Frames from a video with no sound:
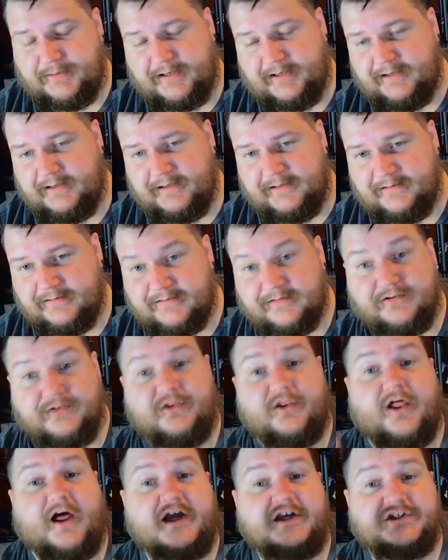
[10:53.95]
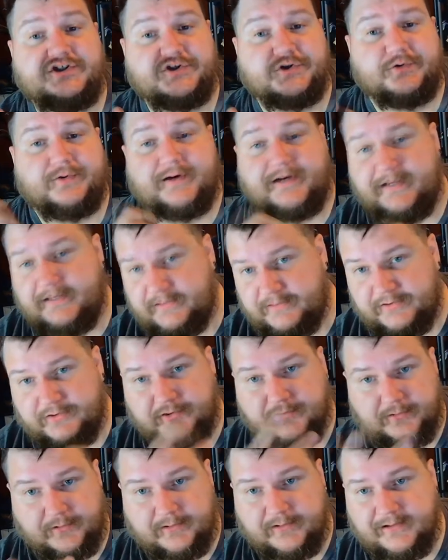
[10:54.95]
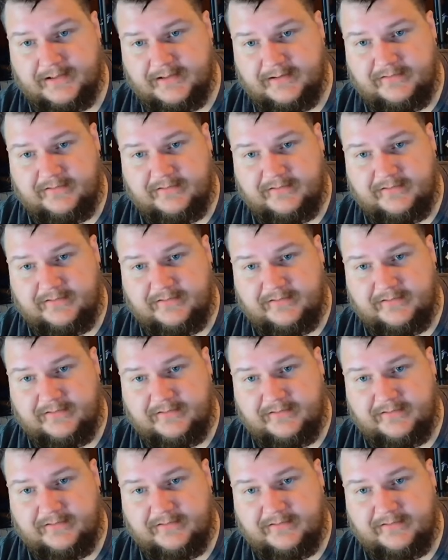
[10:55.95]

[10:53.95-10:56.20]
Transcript: being luxury, and you're a